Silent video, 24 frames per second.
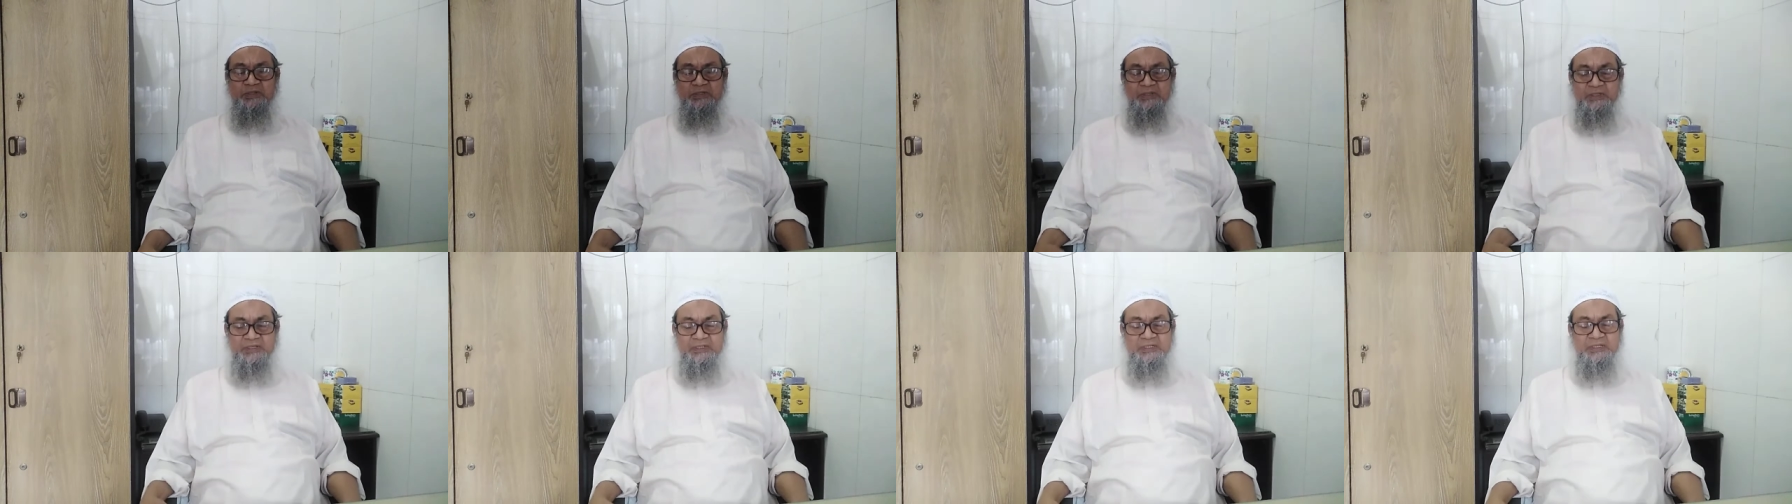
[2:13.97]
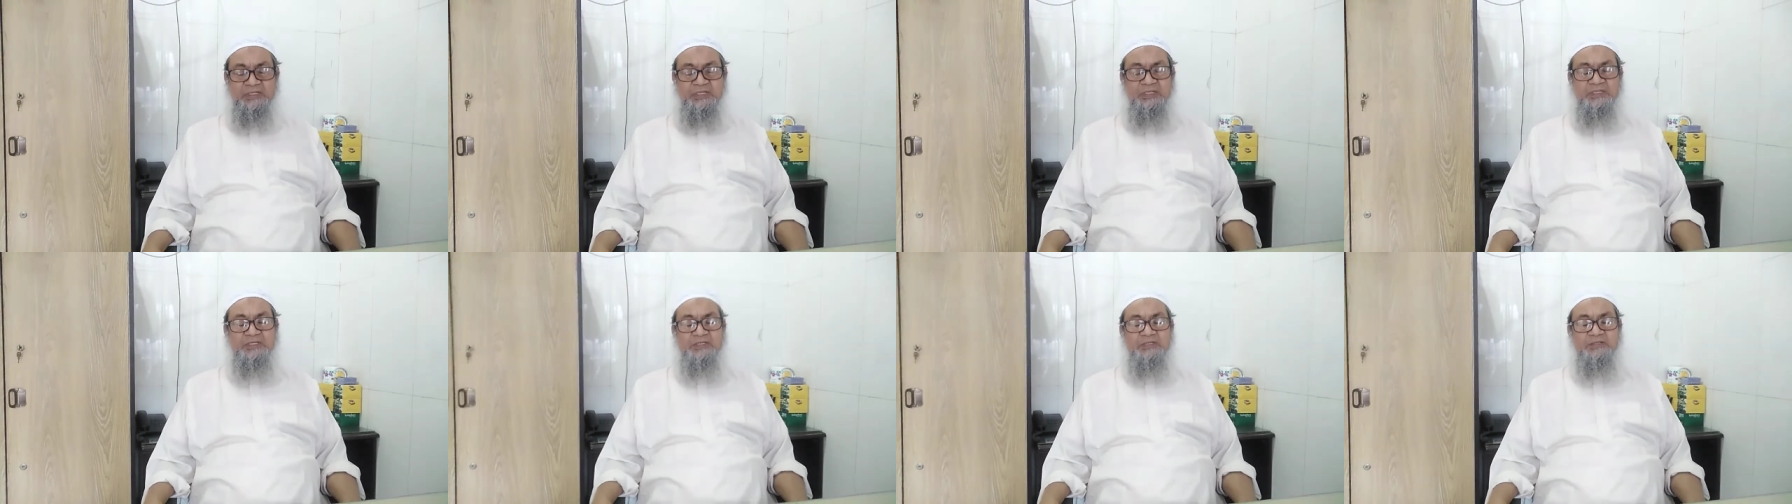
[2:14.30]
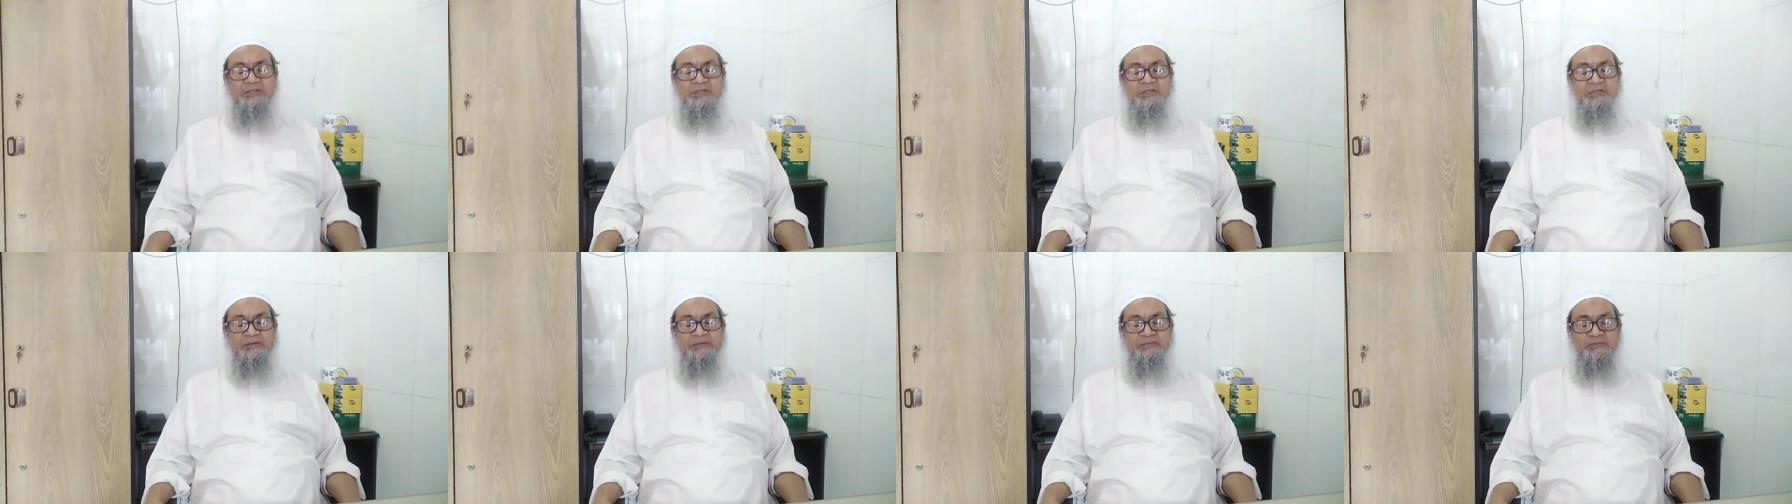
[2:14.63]

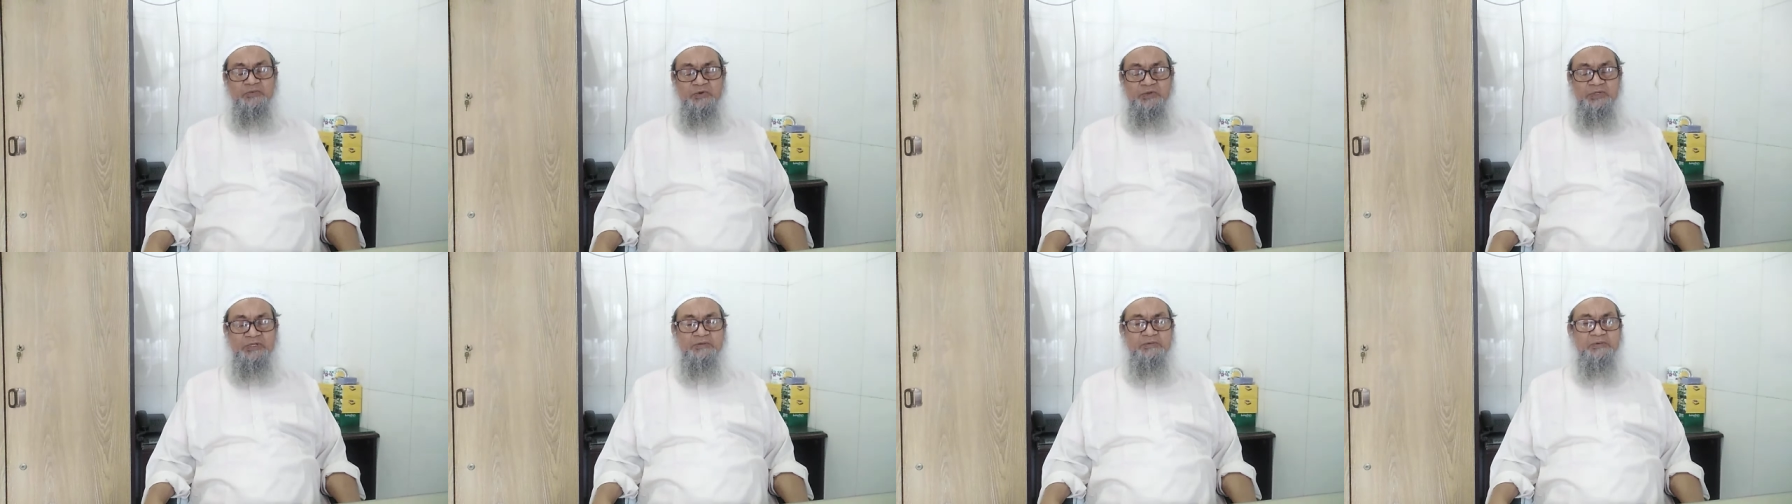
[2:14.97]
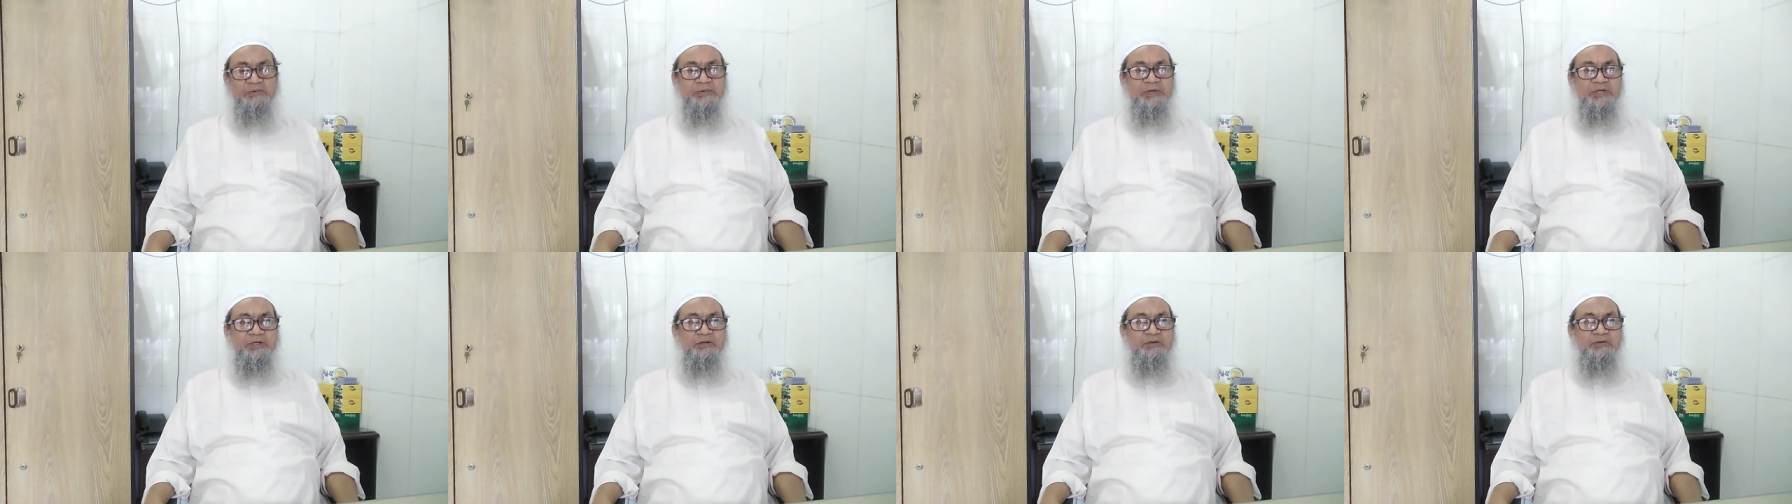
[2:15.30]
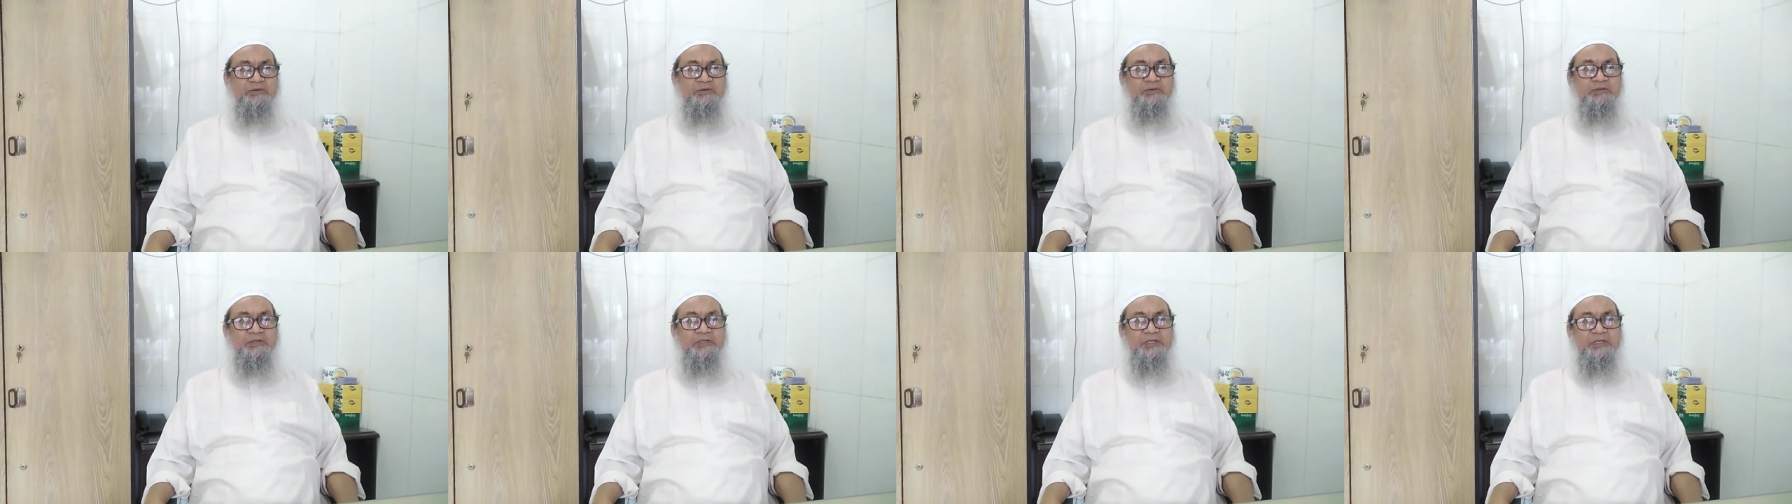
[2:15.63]
increases volume
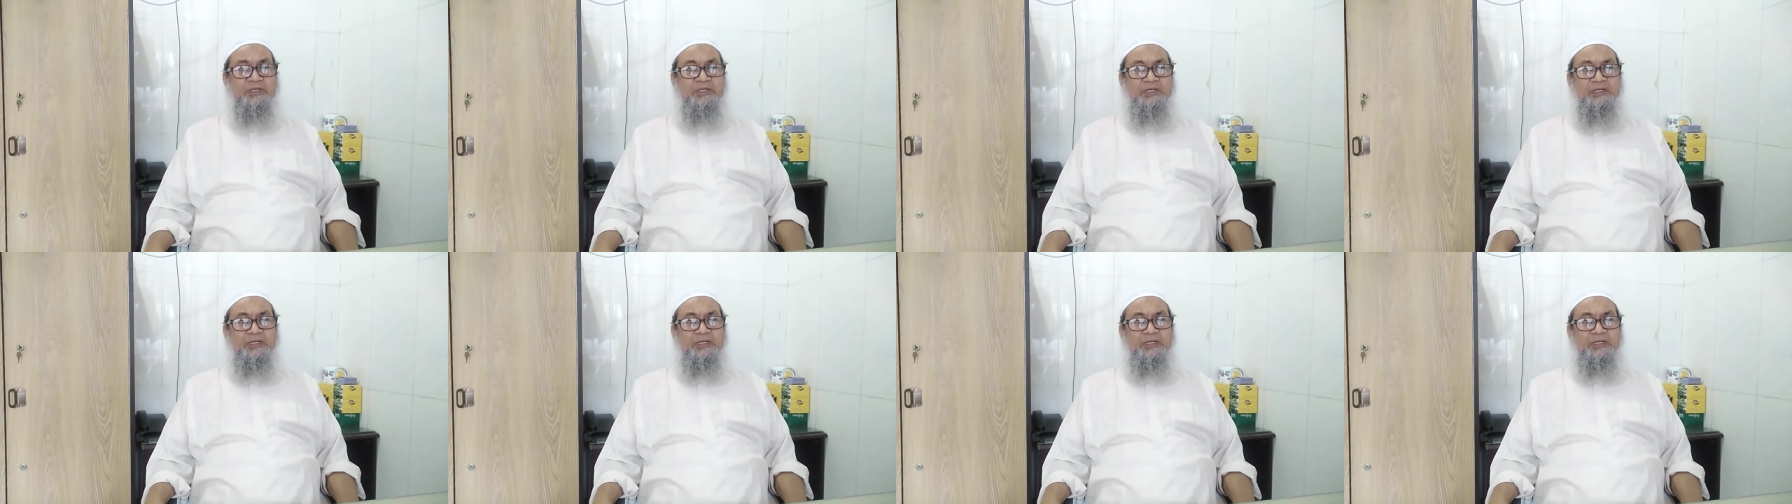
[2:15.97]
overload,